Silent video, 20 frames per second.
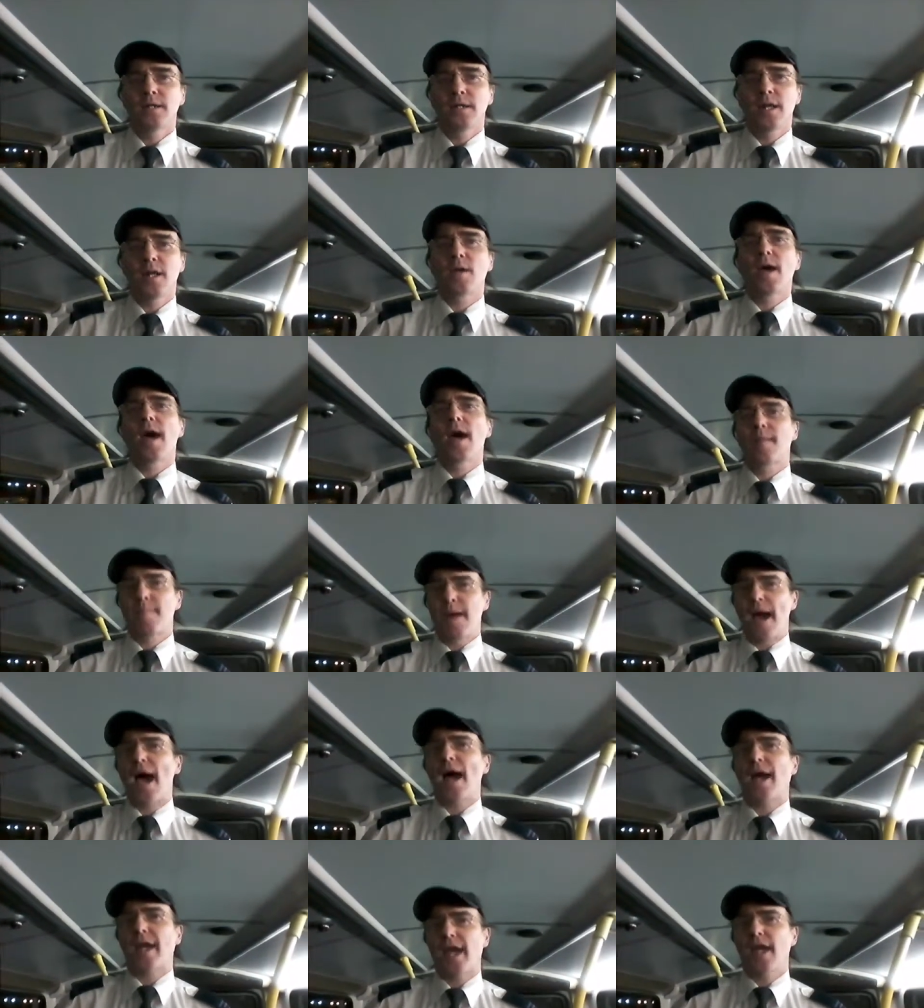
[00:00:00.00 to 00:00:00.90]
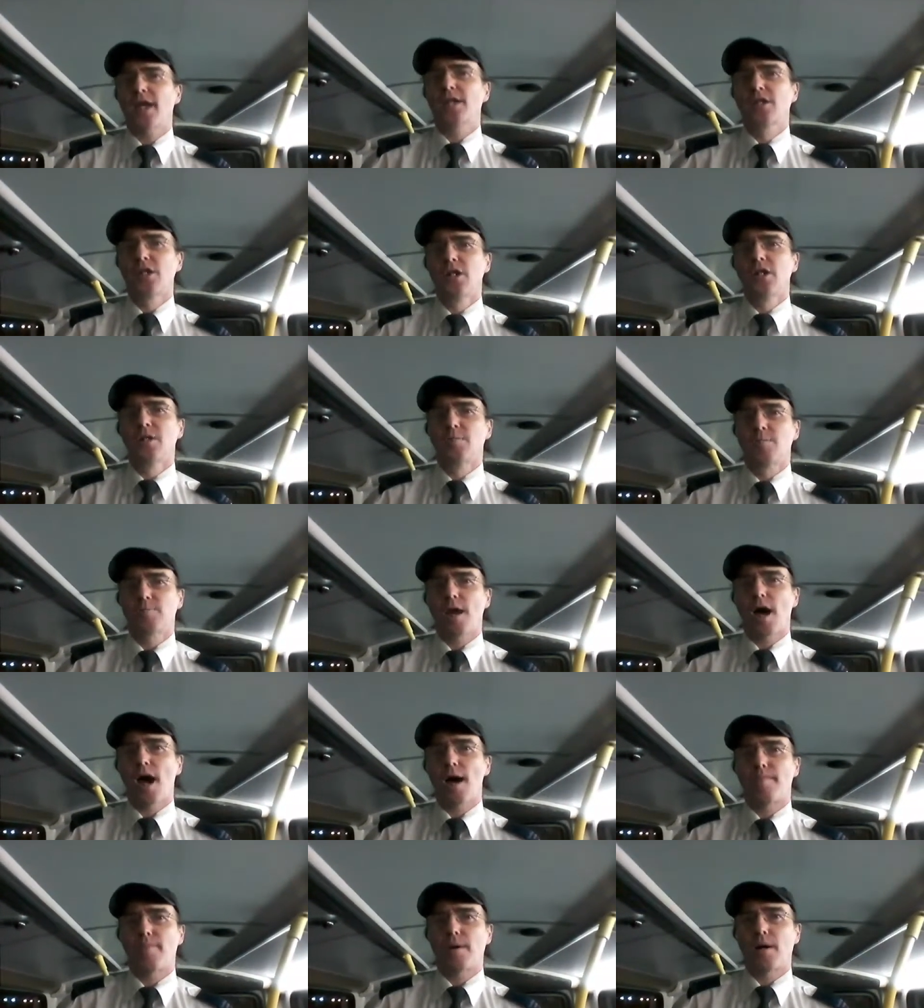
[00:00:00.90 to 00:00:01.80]
They're out of my case, good and
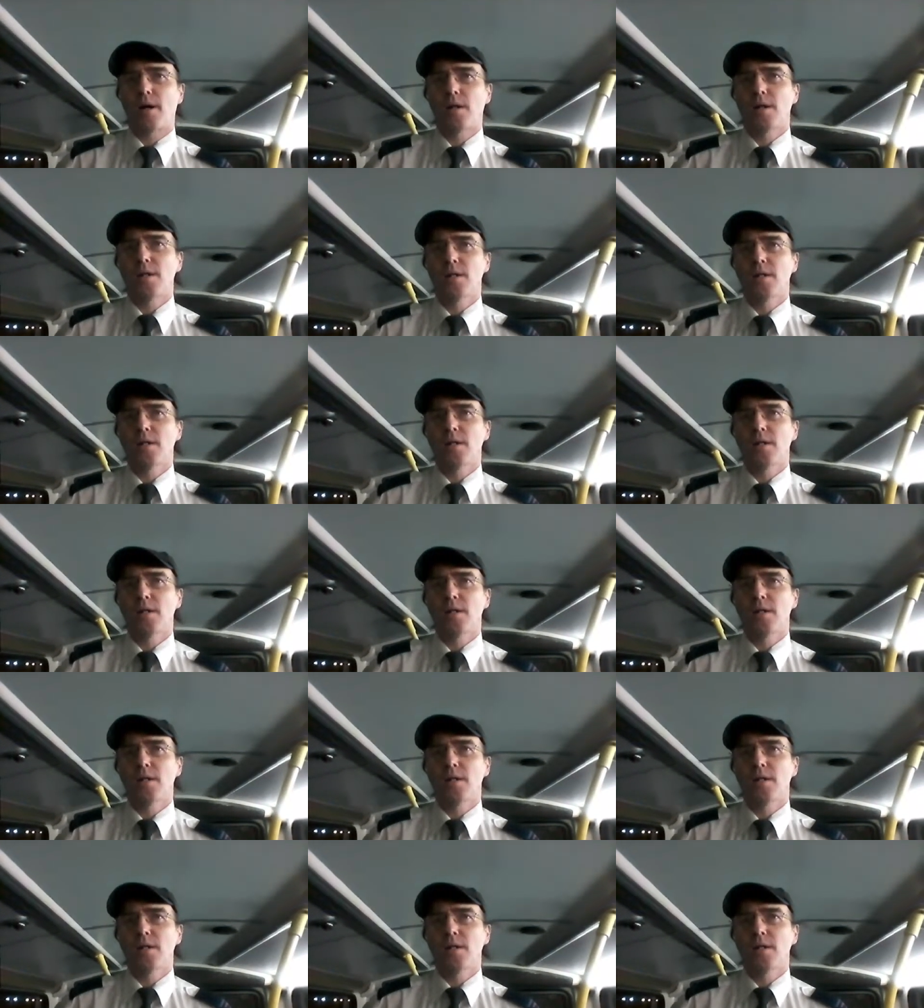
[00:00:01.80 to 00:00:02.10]
proper.